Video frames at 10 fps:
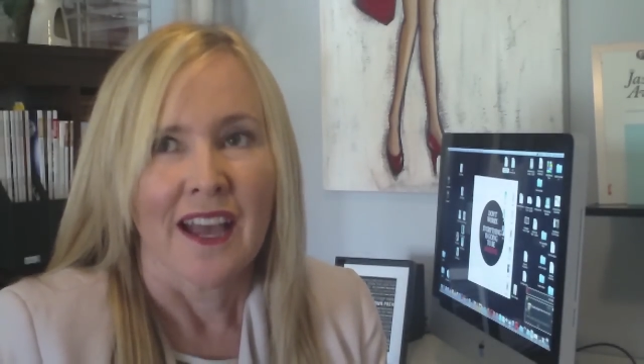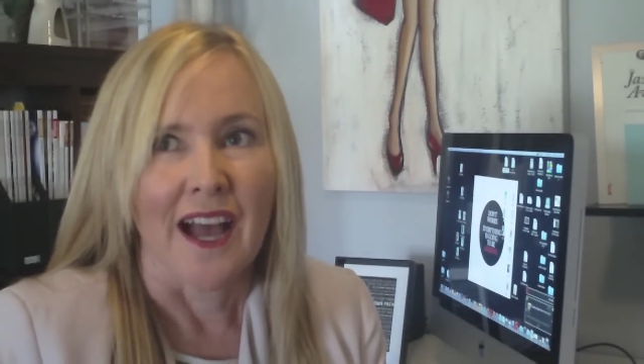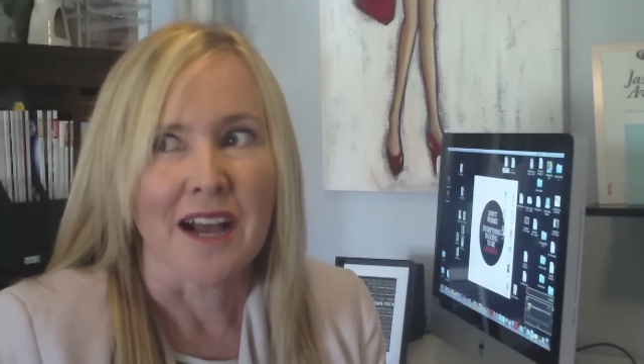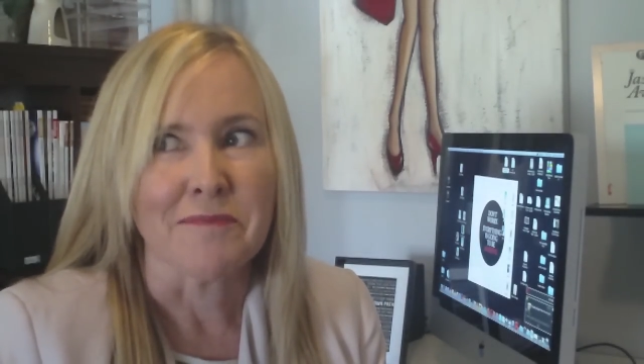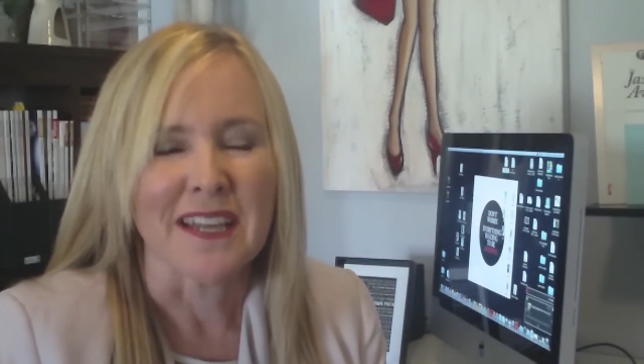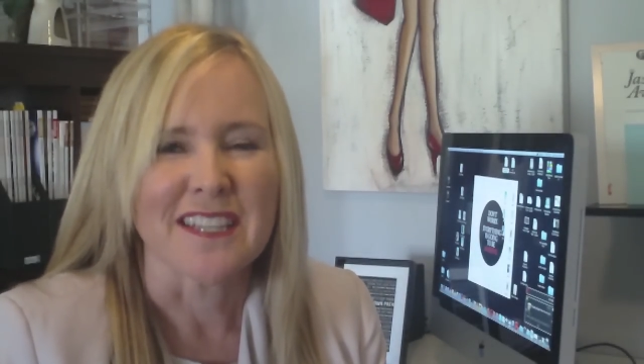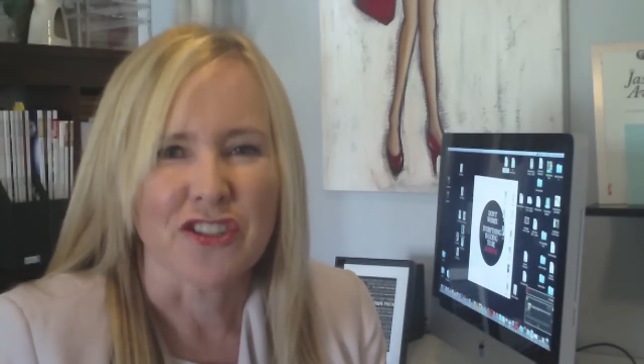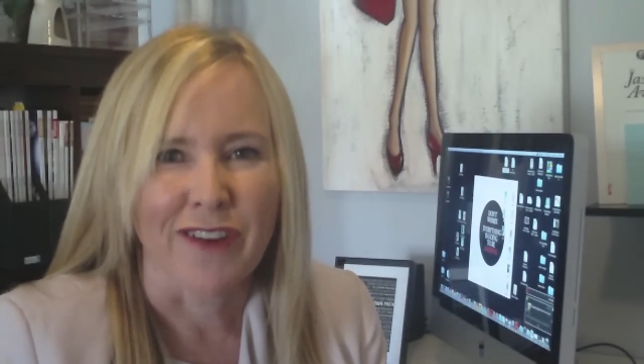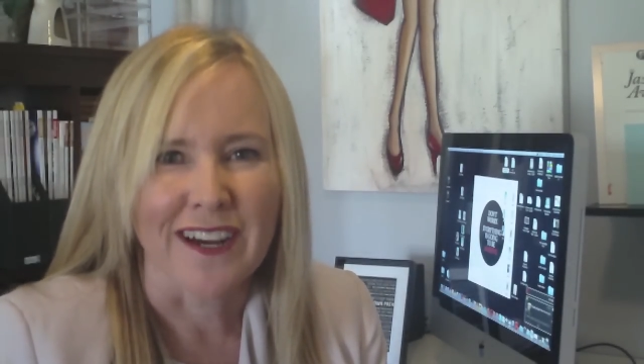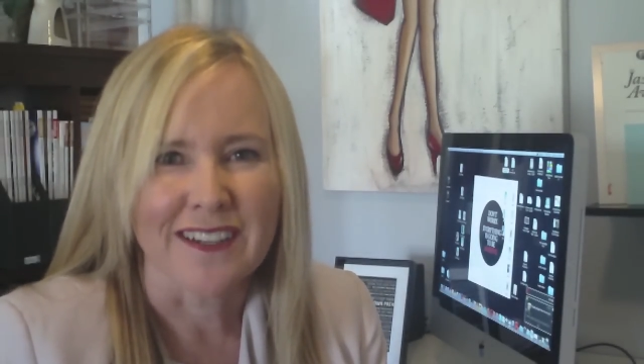Um, it's a
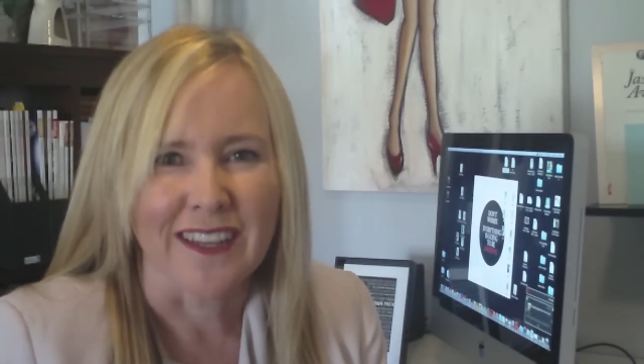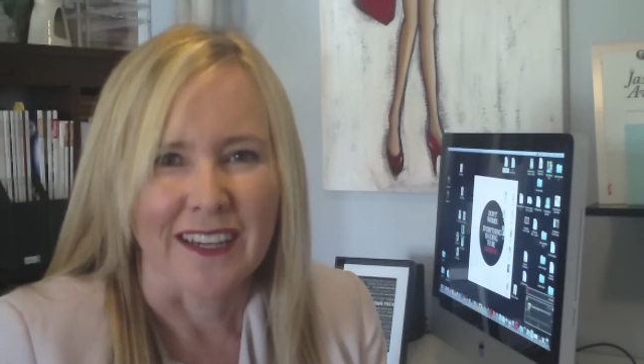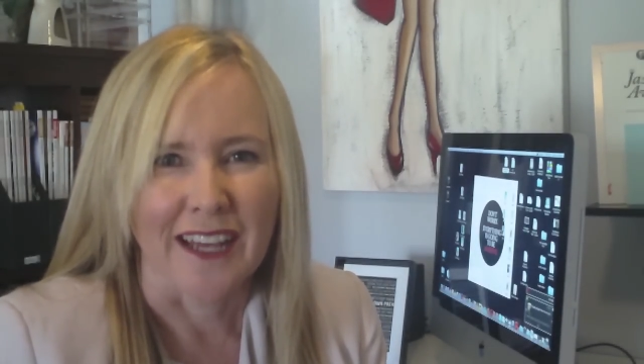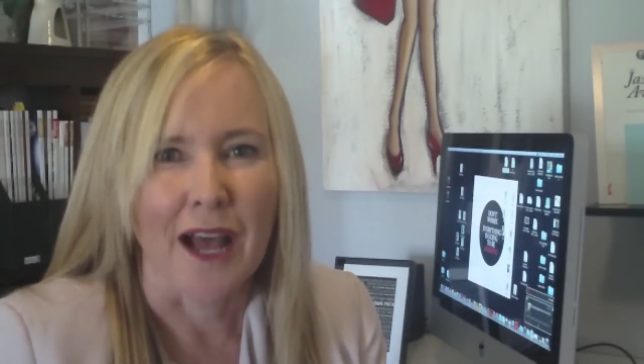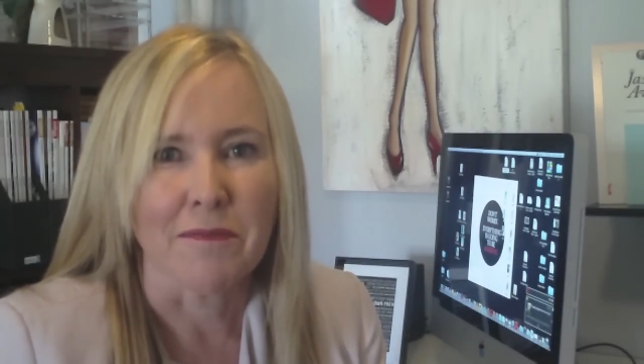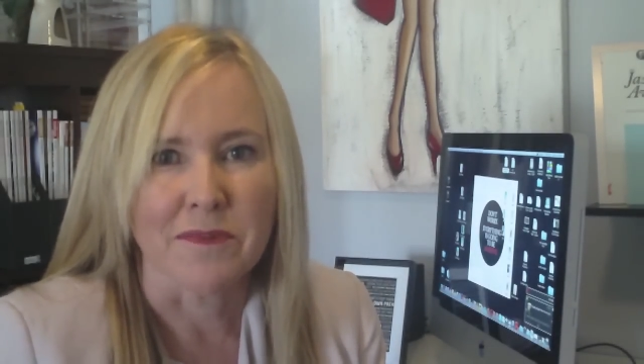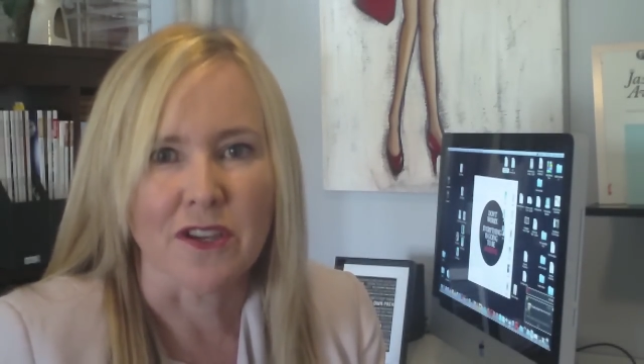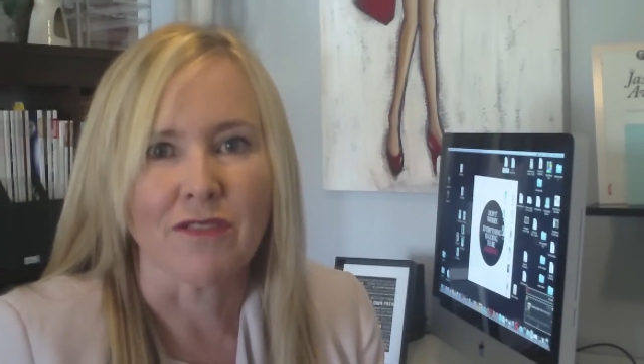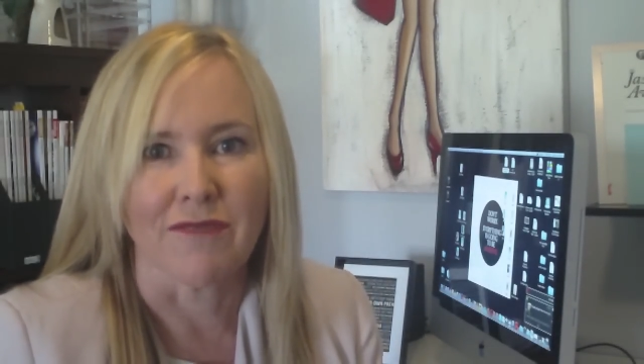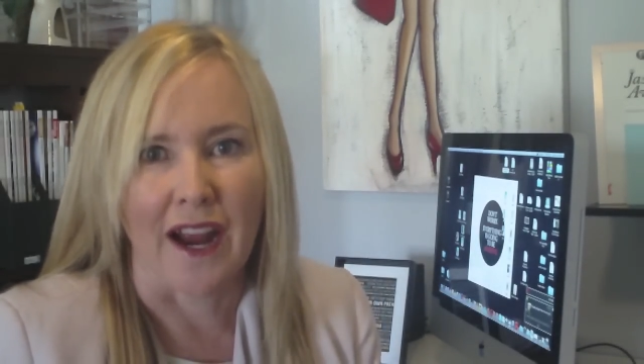trend that comes
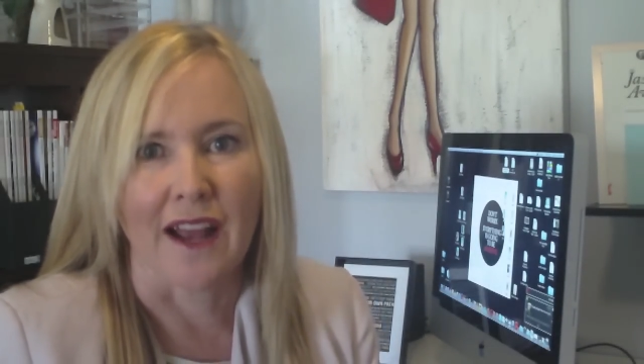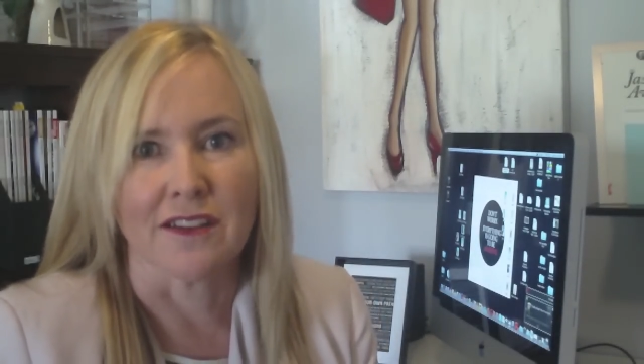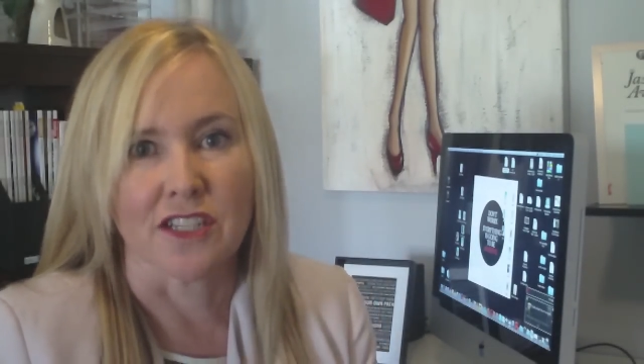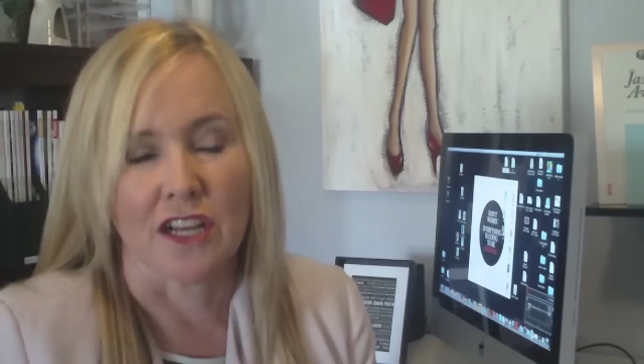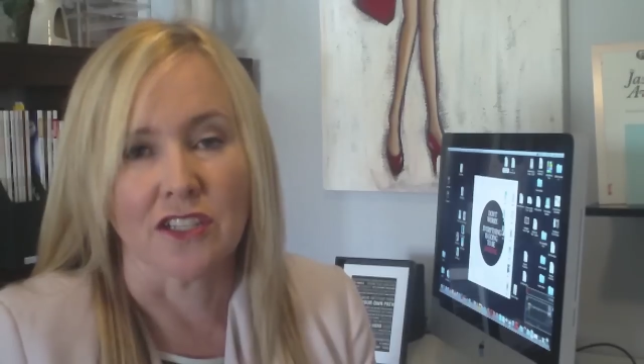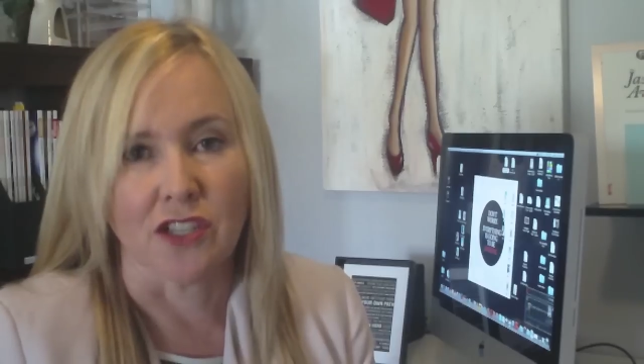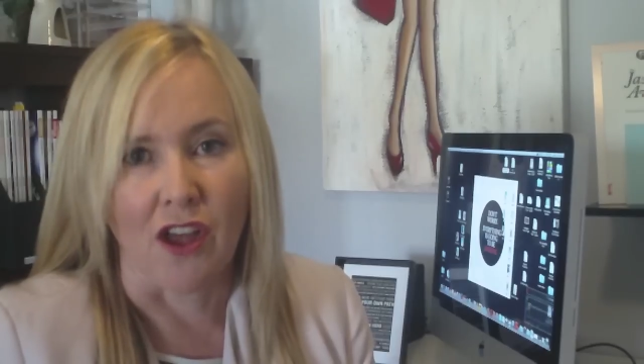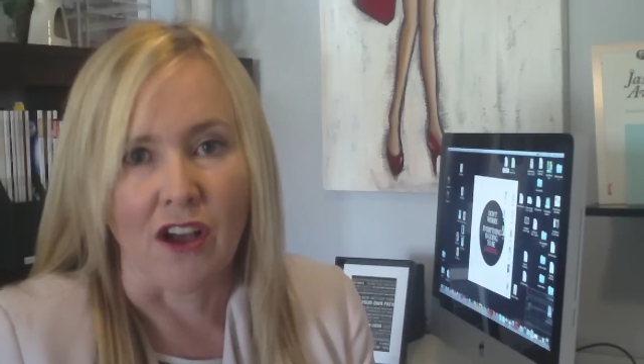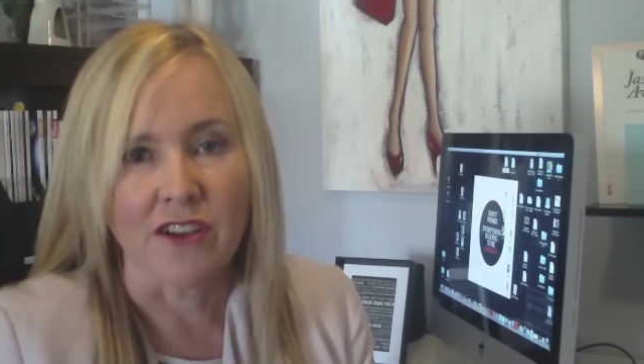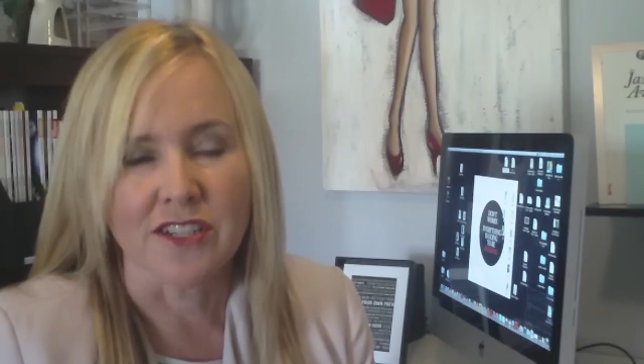around a
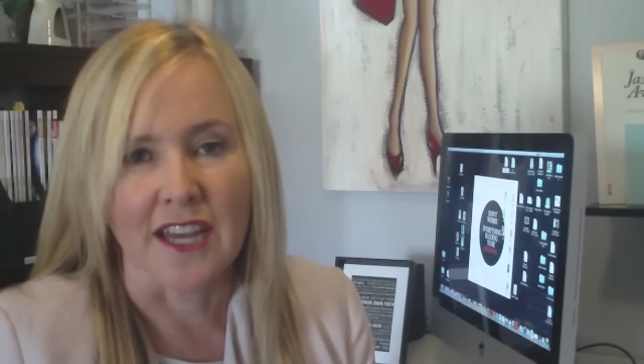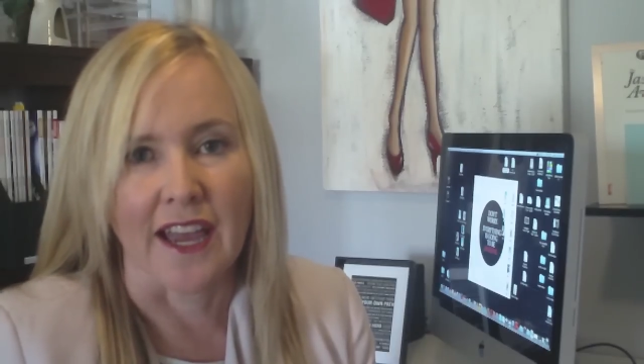lot